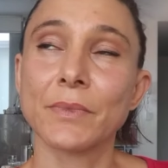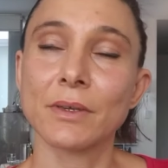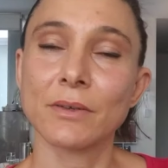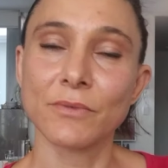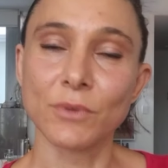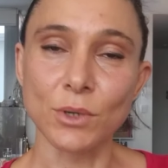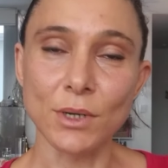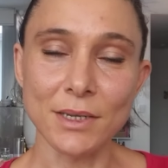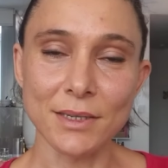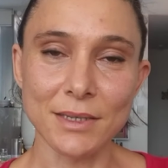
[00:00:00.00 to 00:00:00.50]

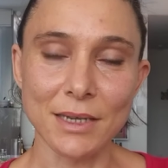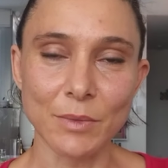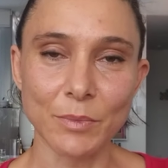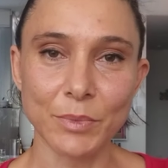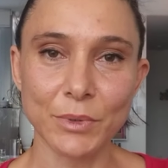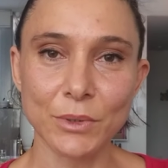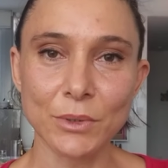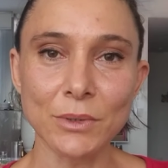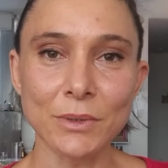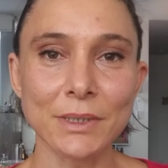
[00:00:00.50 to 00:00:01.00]
For
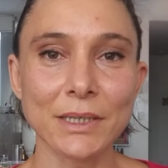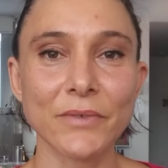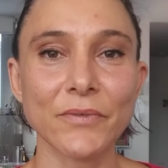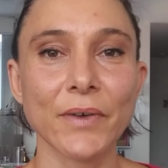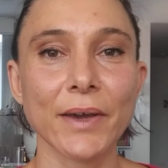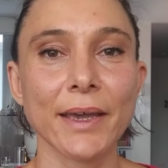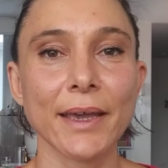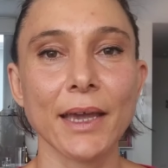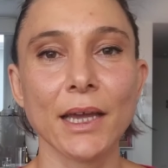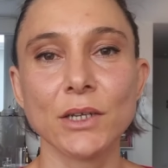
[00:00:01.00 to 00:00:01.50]
example, if
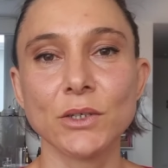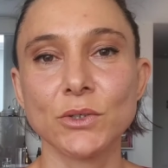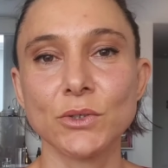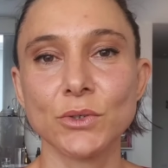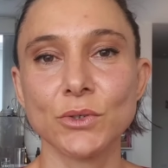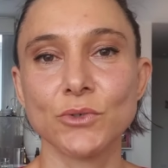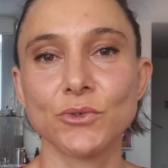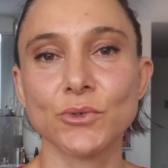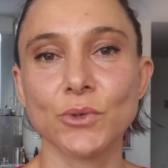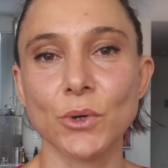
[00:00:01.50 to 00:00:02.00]
I had to
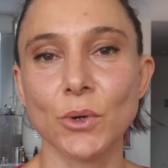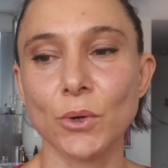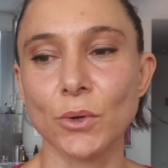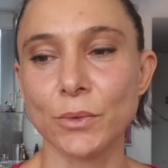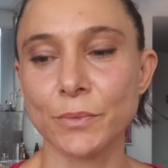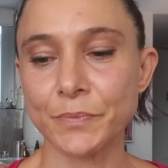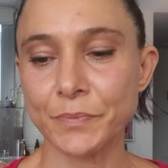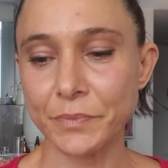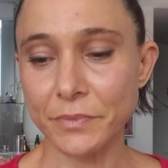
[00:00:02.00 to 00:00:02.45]
draw